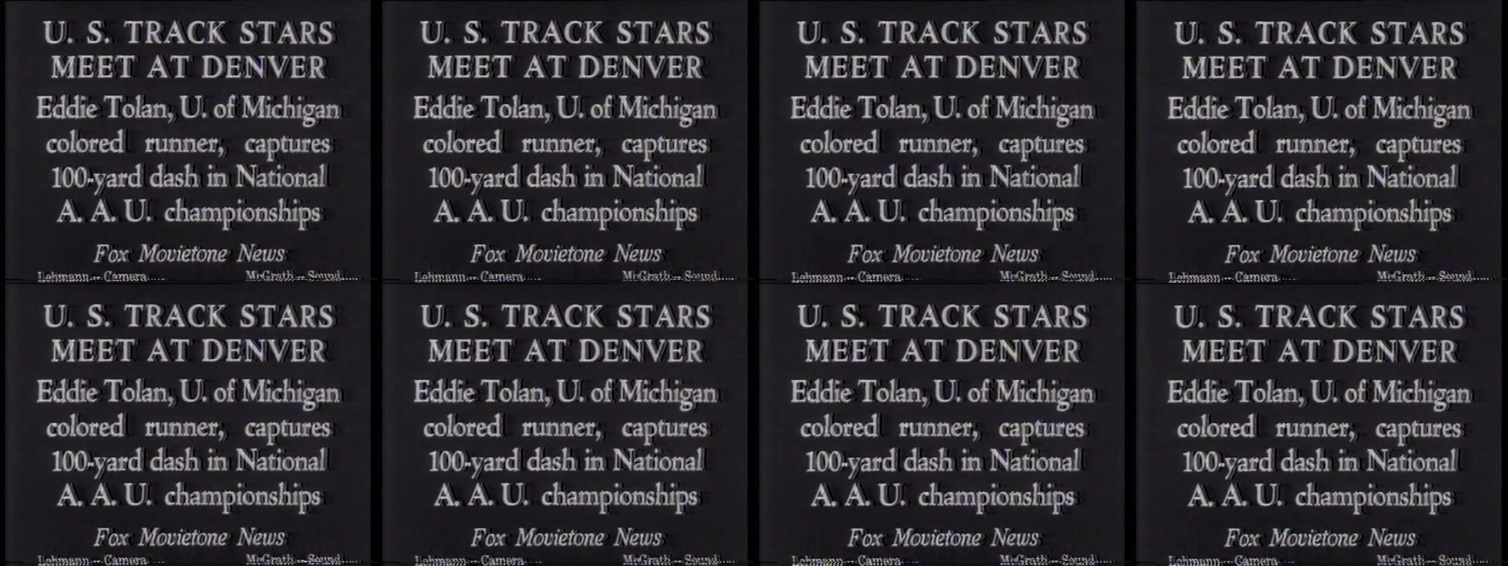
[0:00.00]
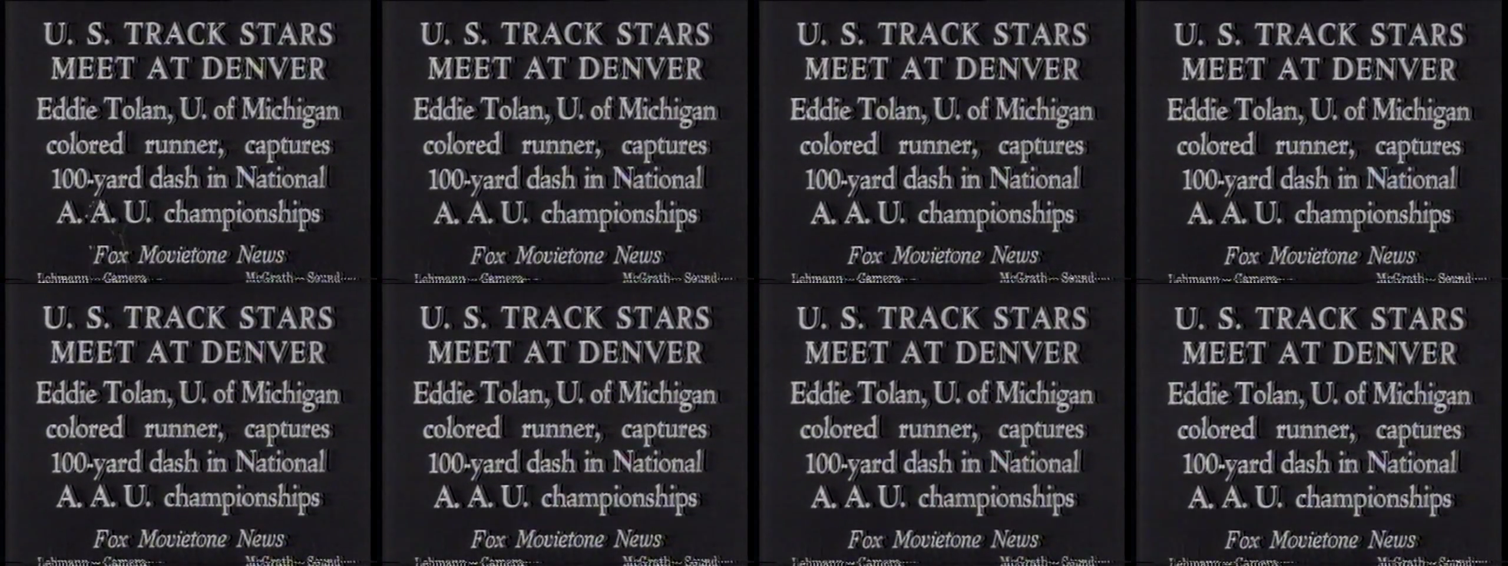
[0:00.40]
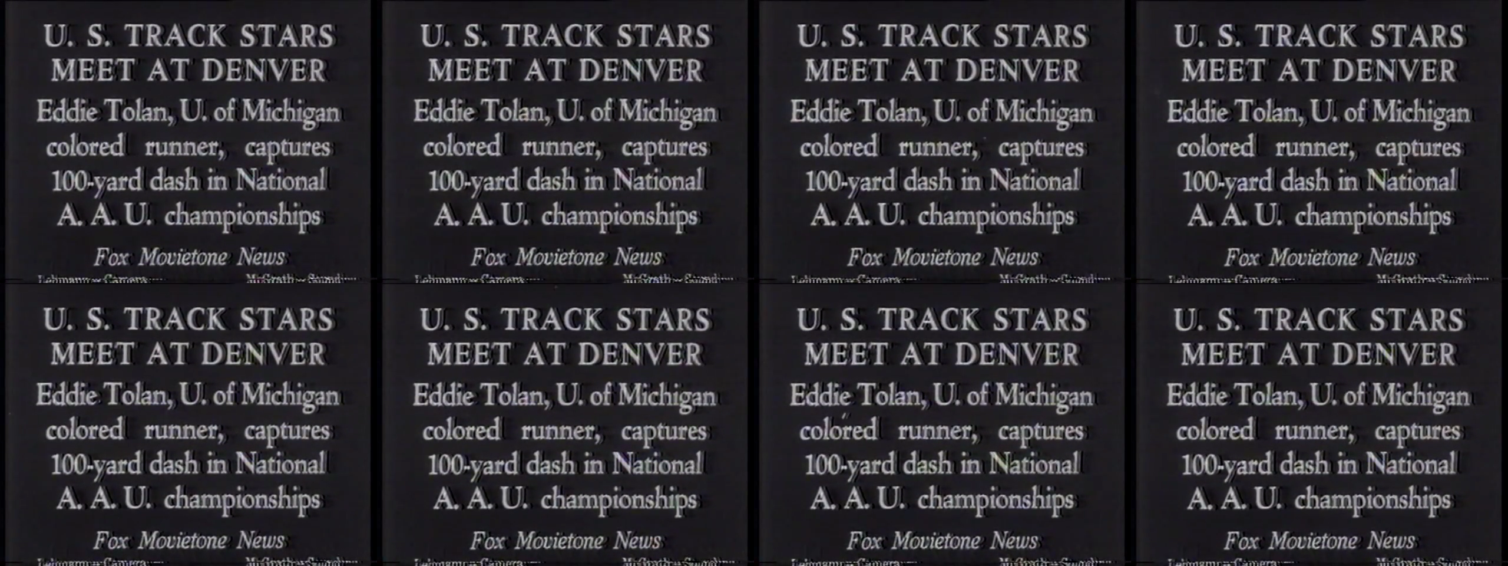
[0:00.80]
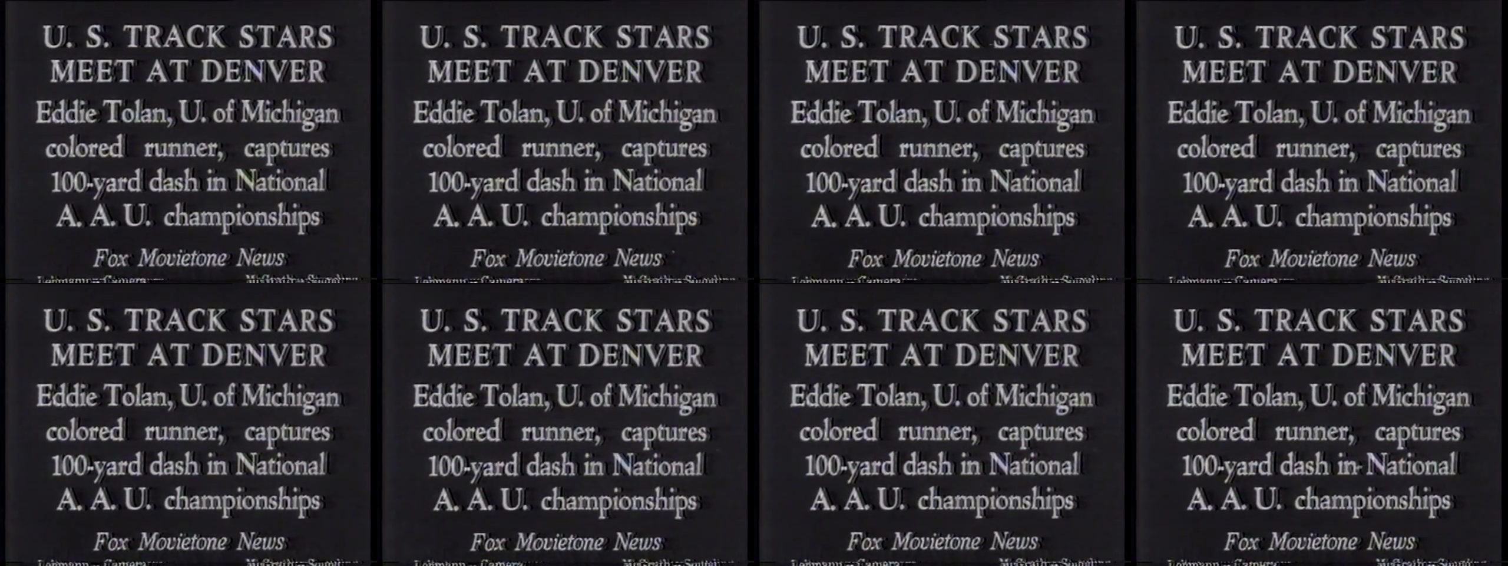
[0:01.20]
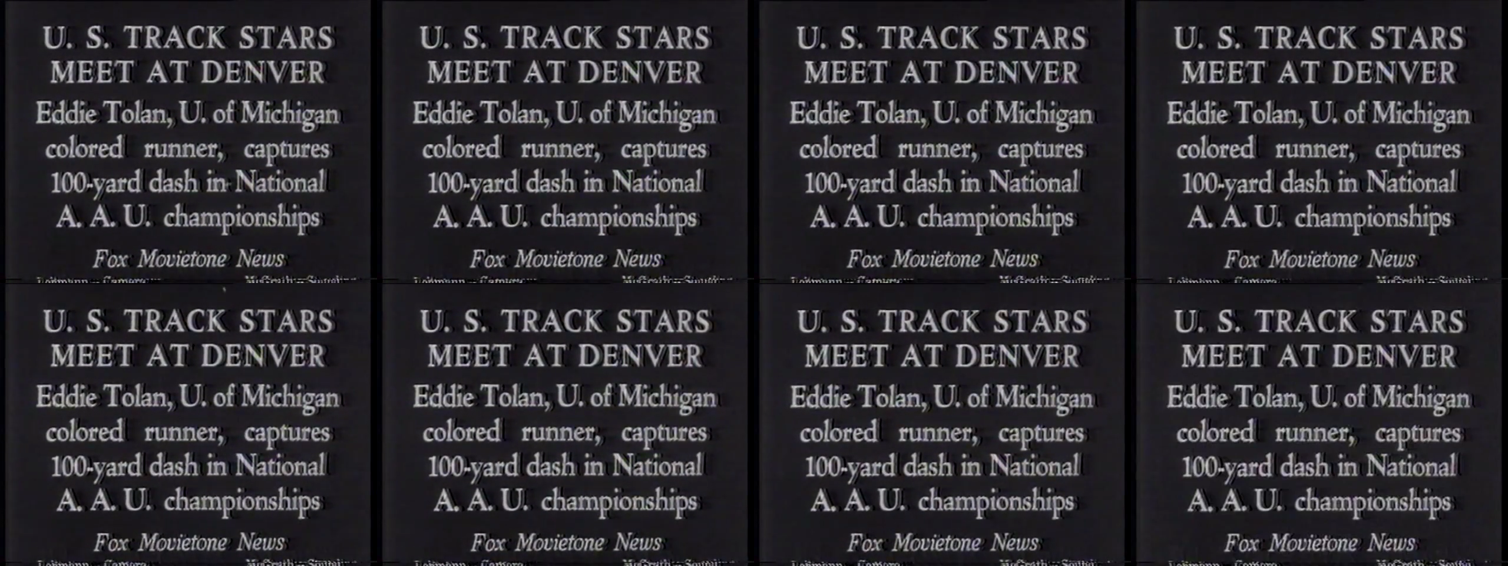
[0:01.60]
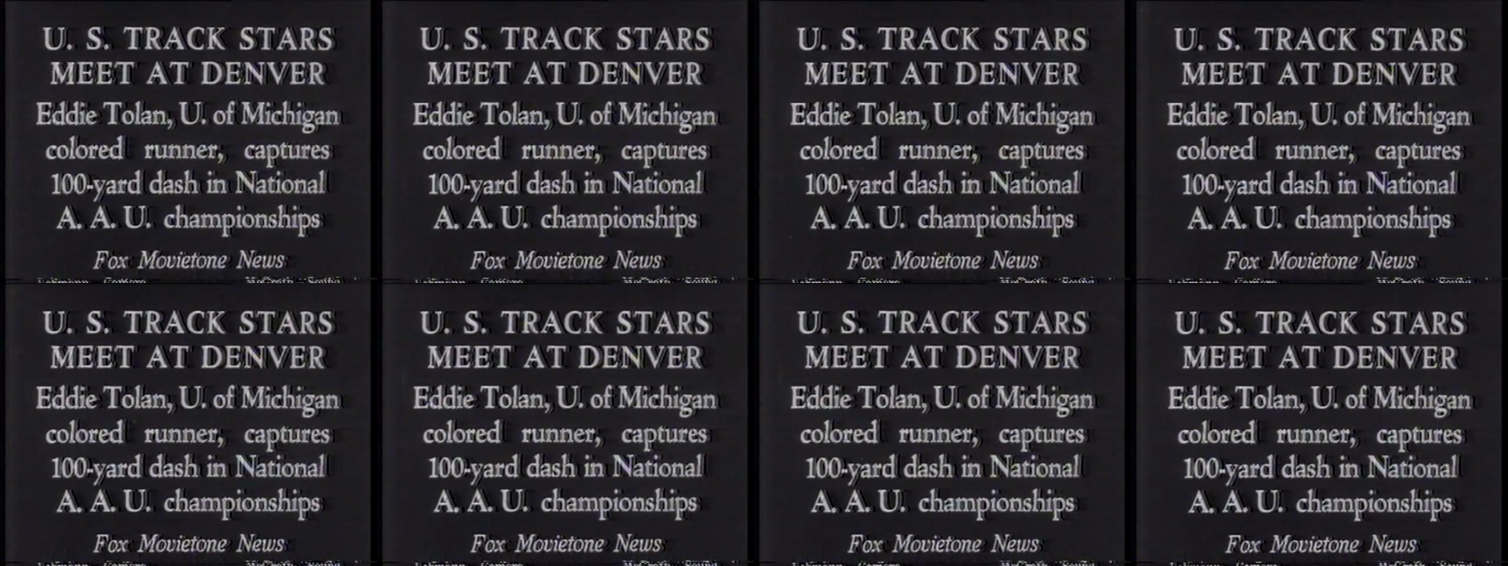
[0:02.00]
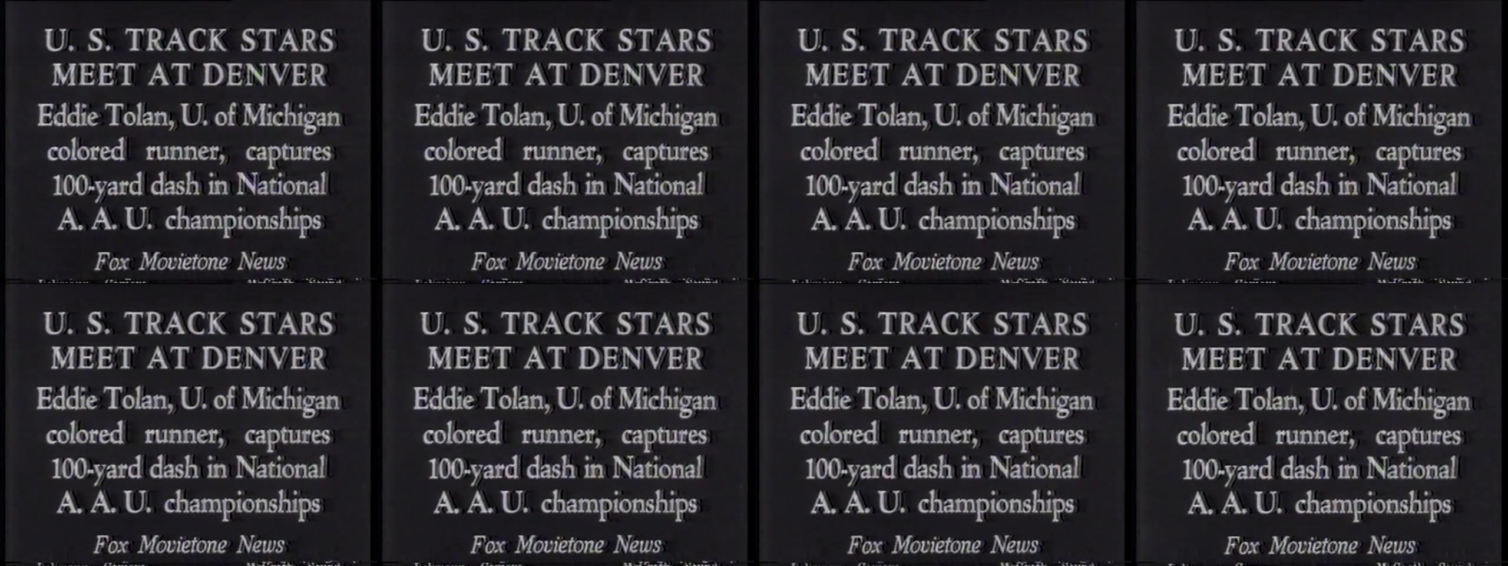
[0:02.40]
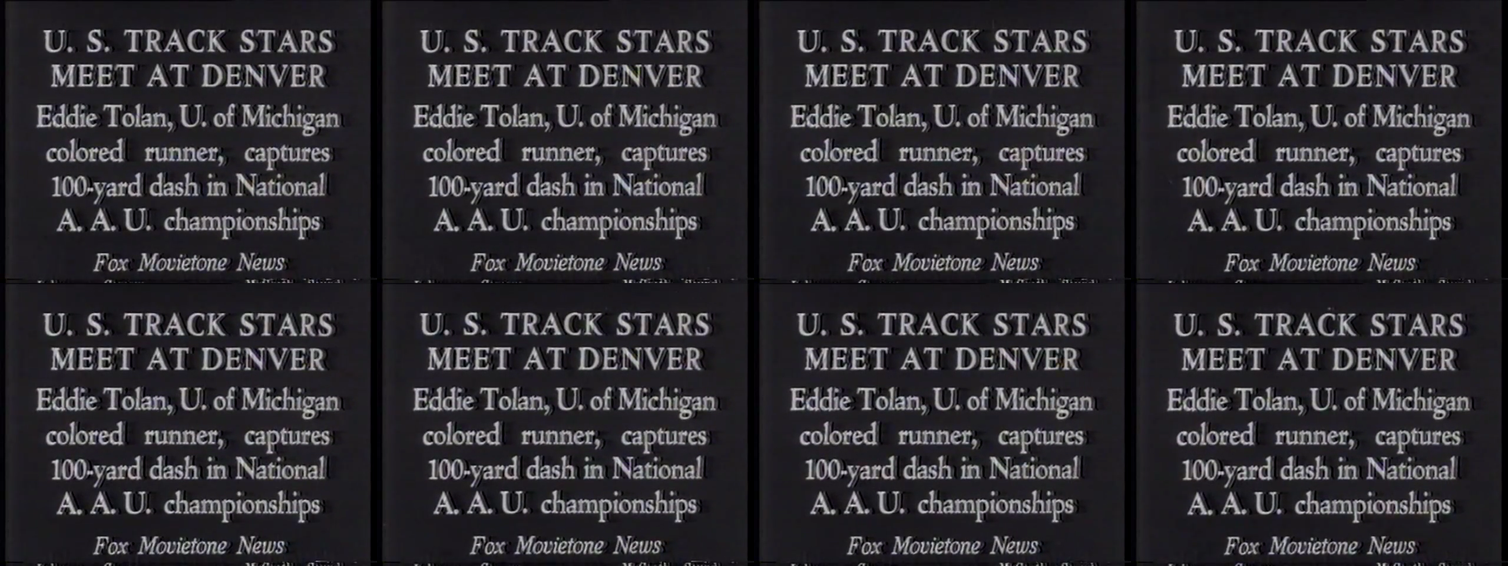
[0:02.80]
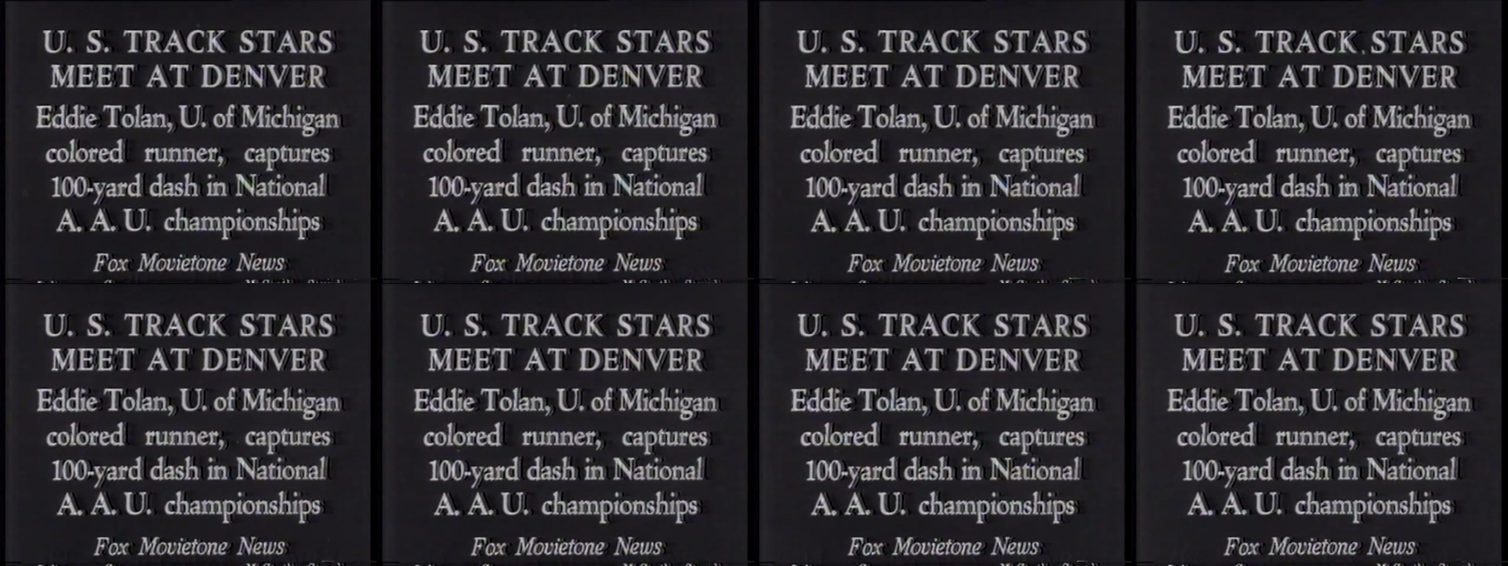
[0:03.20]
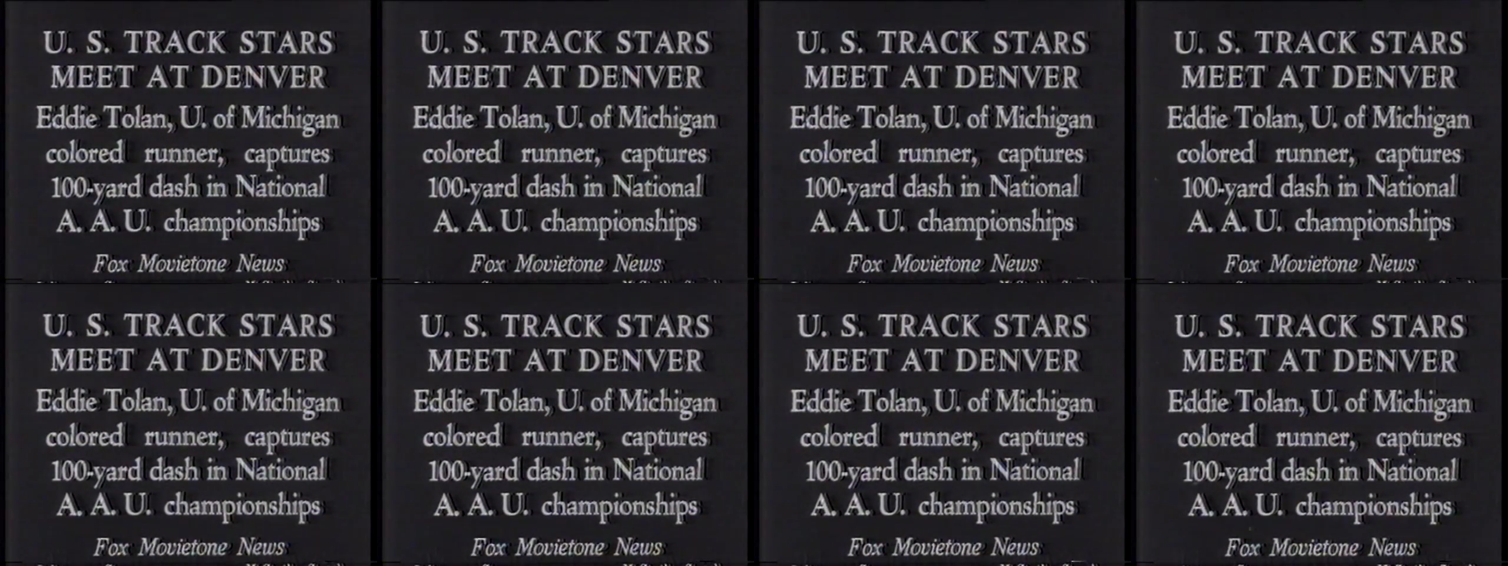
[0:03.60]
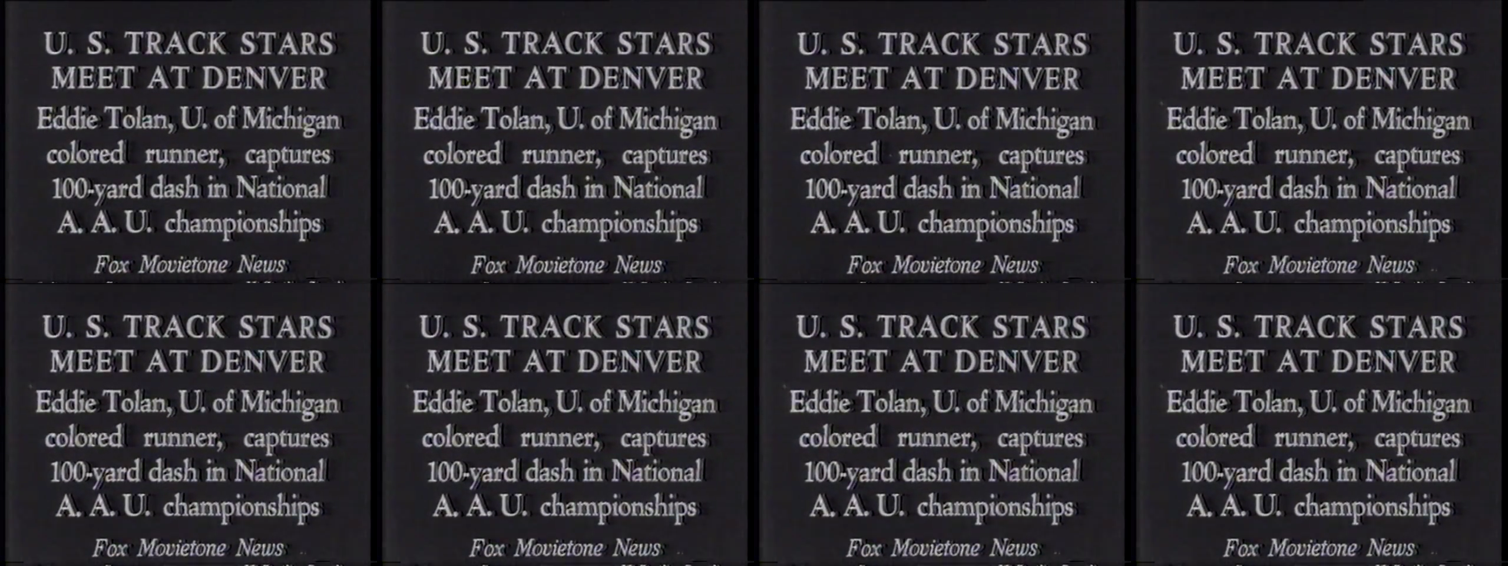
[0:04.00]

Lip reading: (no speaker visible)